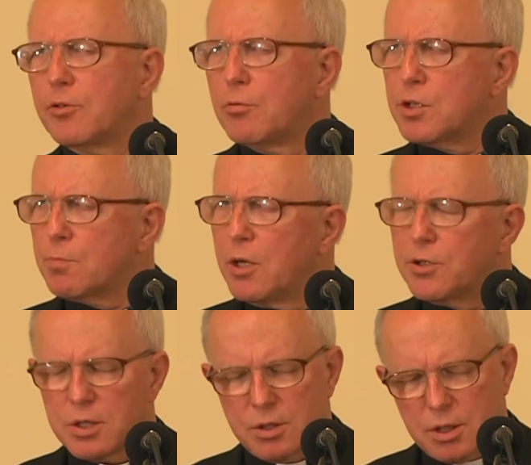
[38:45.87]
of the
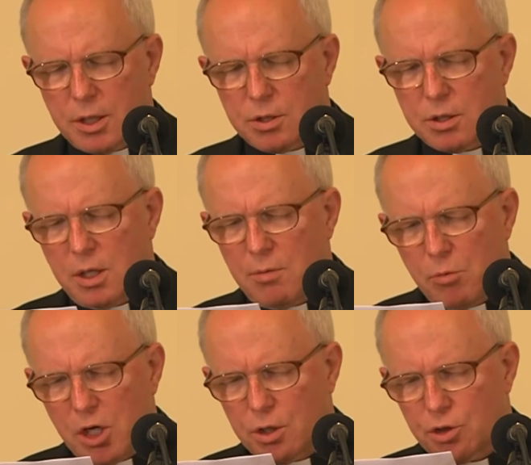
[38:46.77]
responses that
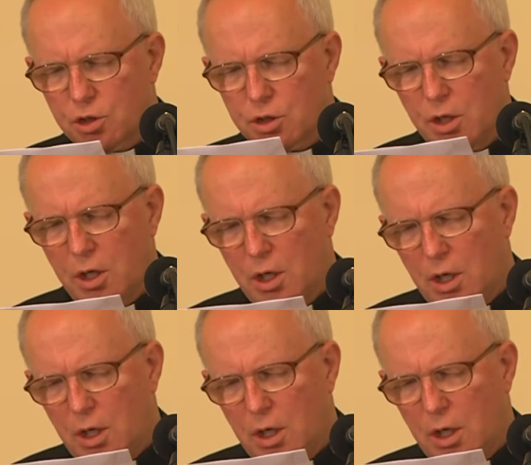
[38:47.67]
emerged.